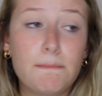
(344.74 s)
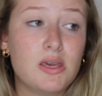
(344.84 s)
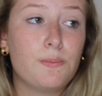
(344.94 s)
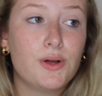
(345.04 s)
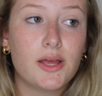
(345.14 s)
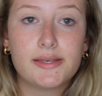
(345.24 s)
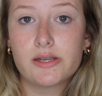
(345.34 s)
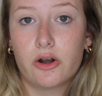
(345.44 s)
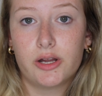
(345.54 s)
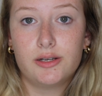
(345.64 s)
people like
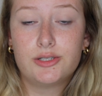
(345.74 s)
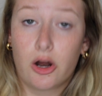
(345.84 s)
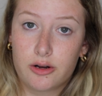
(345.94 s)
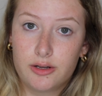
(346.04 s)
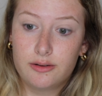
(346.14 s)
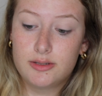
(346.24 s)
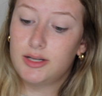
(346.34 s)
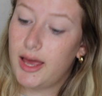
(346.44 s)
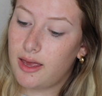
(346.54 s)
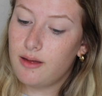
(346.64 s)
starting dark to
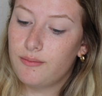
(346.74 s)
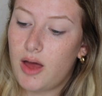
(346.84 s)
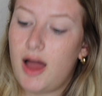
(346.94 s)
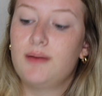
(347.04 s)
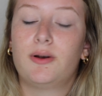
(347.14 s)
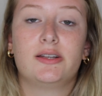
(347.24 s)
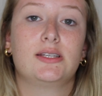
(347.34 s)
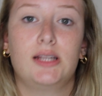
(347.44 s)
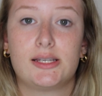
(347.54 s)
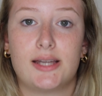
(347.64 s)
light. I personally